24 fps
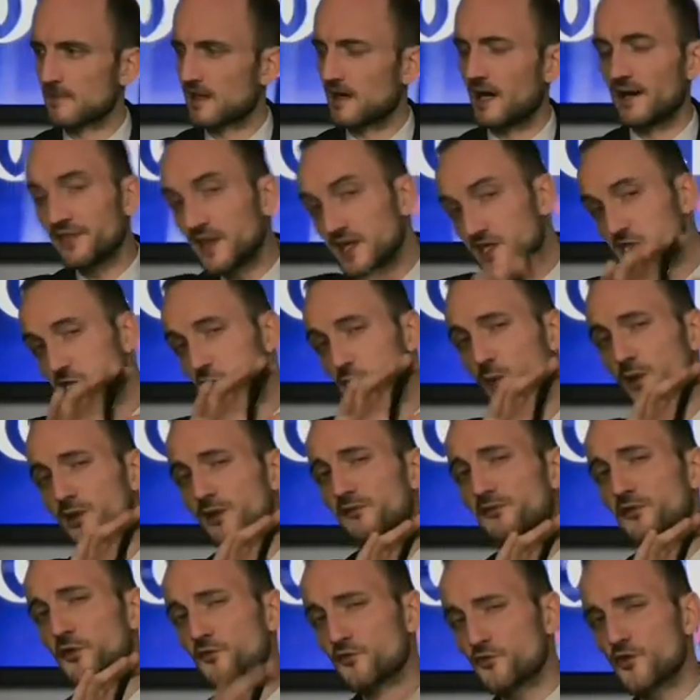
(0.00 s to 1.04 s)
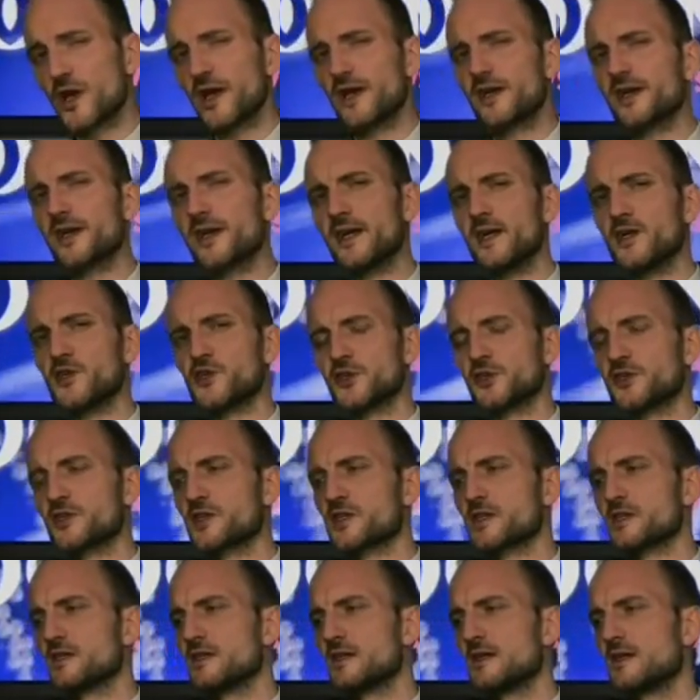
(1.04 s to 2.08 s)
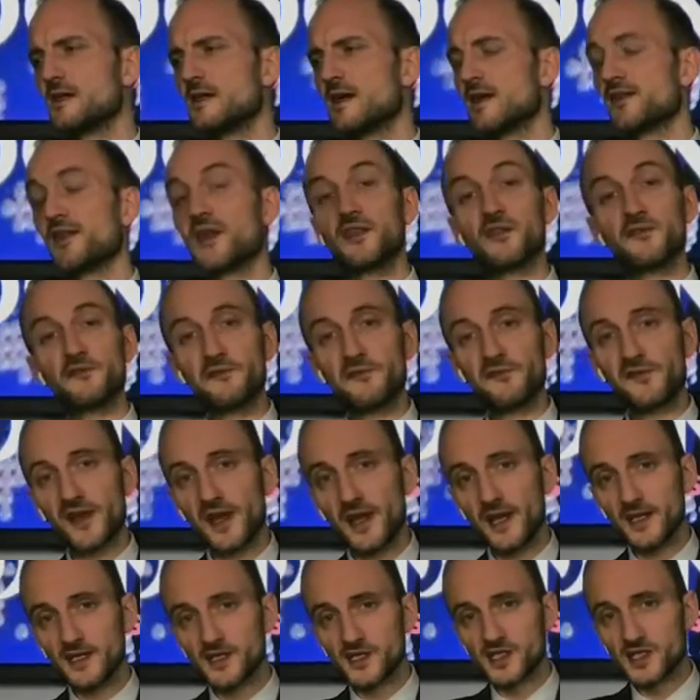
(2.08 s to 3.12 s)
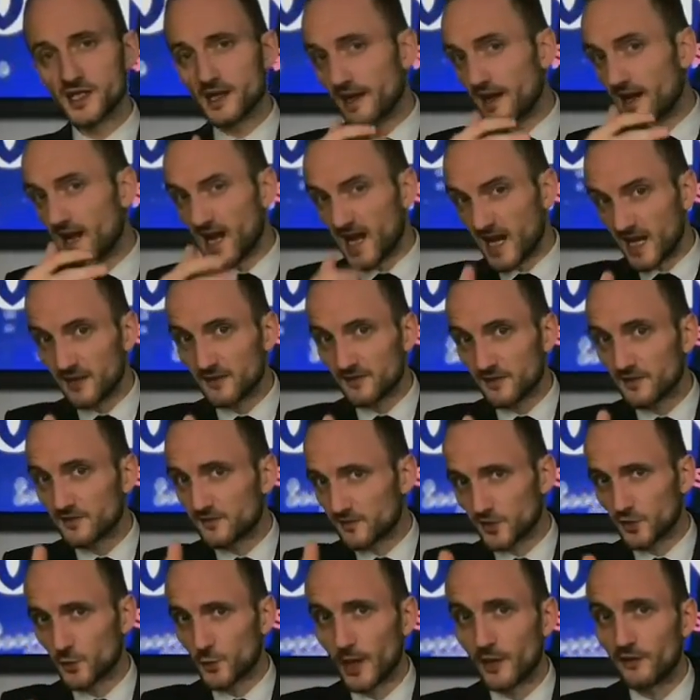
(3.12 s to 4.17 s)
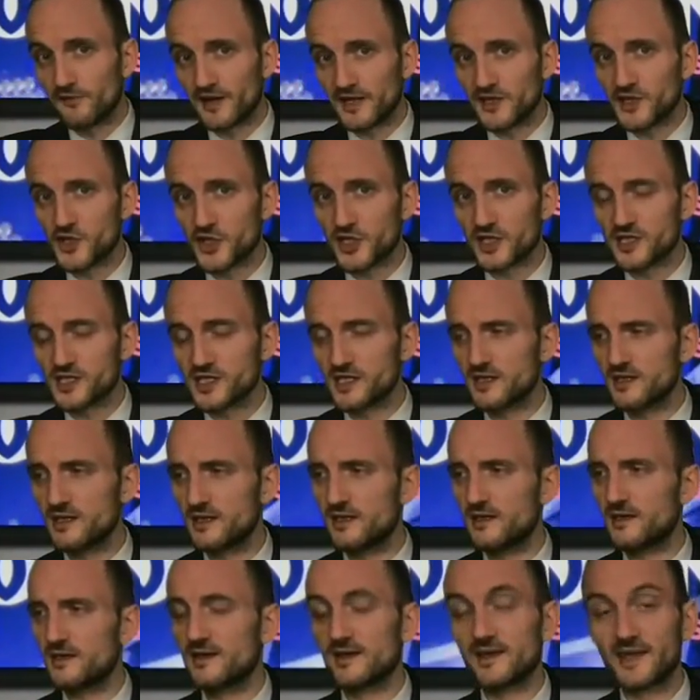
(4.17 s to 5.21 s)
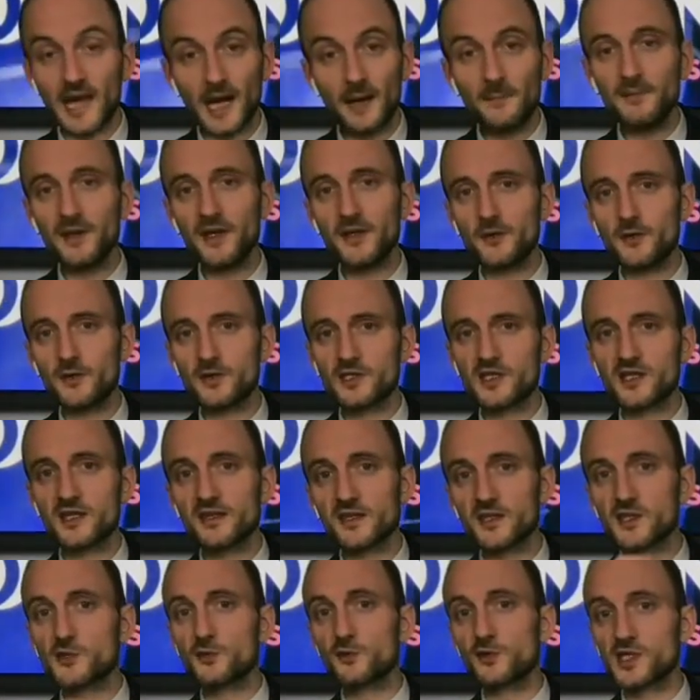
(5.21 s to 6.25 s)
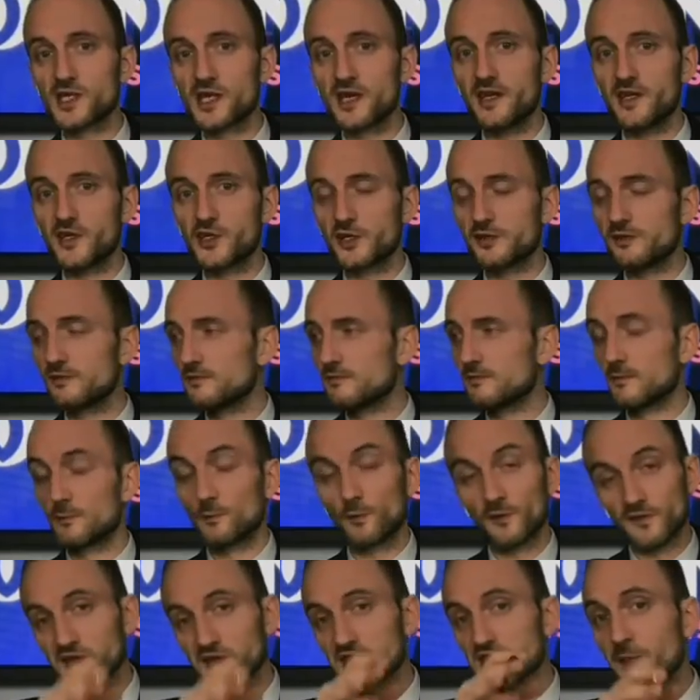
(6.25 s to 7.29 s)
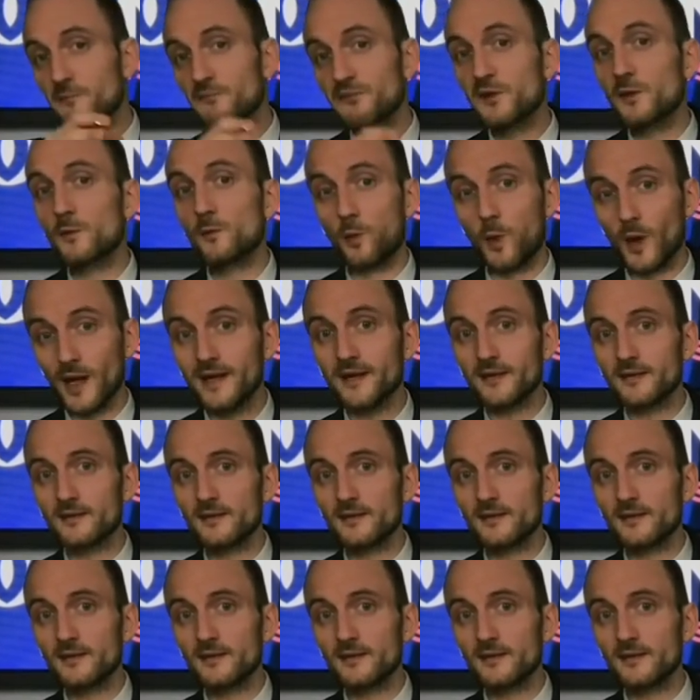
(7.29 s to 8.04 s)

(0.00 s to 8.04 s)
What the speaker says: And this is one of the rare occasions that the phrase 8 to 12 inches can be used in association with something white.